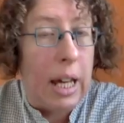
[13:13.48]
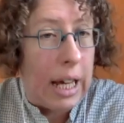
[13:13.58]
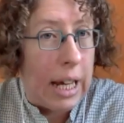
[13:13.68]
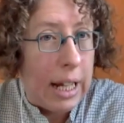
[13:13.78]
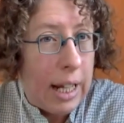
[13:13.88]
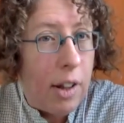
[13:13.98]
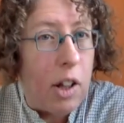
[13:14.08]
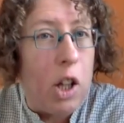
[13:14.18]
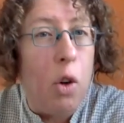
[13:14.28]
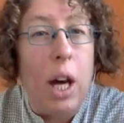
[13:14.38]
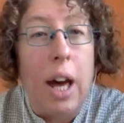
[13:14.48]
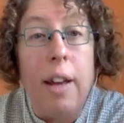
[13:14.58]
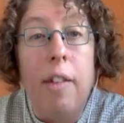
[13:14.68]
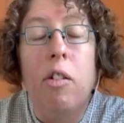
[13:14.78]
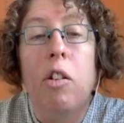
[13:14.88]
in the
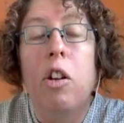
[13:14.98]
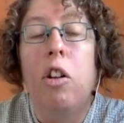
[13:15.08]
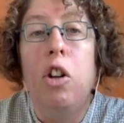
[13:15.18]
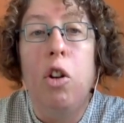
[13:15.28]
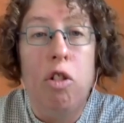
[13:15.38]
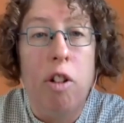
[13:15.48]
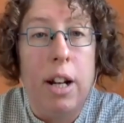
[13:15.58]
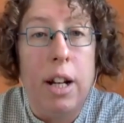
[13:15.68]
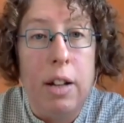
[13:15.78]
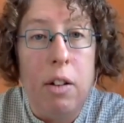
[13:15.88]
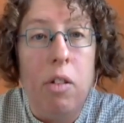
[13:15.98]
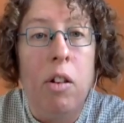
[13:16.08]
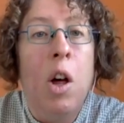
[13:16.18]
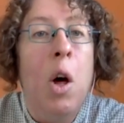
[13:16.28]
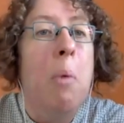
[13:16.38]
UK's new trade deals,
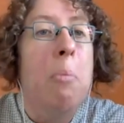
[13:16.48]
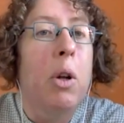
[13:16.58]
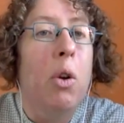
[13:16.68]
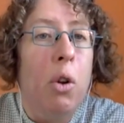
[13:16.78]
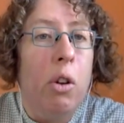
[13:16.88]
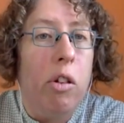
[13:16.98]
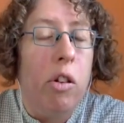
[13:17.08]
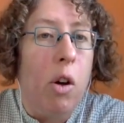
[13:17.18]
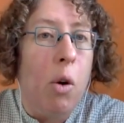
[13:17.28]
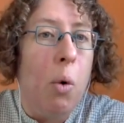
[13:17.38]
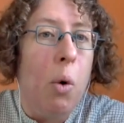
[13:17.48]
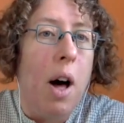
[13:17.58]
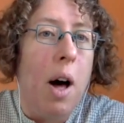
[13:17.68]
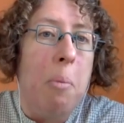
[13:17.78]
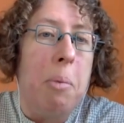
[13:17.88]
but also
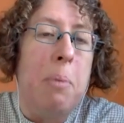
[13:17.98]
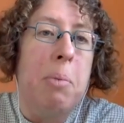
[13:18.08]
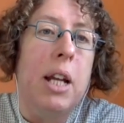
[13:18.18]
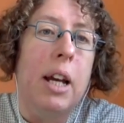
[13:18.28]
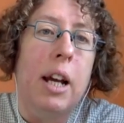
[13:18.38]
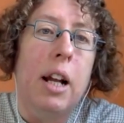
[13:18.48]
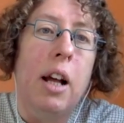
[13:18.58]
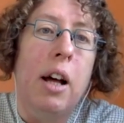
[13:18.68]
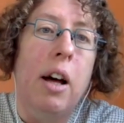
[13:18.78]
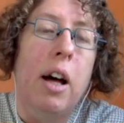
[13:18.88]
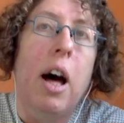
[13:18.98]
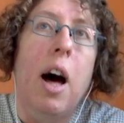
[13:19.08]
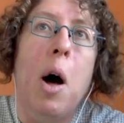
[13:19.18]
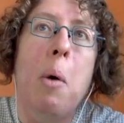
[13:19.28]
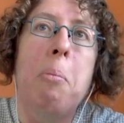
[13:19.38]
in particular
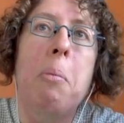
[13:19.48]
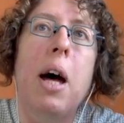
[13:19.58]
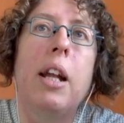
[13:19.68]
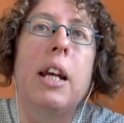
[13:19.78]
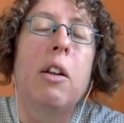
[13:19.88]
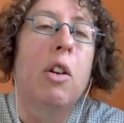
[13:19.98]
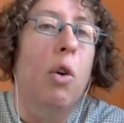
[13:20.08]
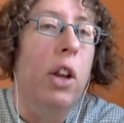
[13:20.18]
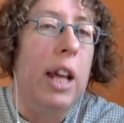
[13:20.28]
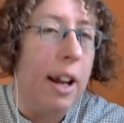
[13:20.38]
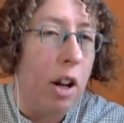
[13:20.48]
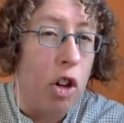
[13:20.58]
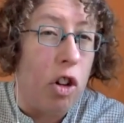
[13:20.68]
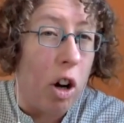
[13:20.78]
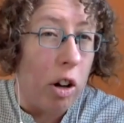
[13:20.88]
a deal called the
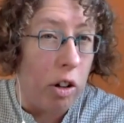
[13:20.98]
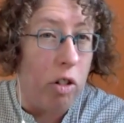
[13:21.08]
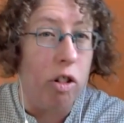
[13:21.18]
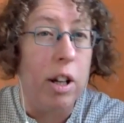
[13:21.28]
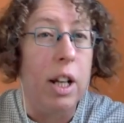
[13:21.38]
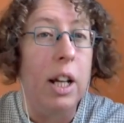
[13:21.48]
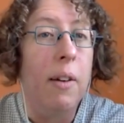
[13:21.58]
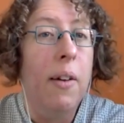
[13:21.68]
Energy Charter Treaty,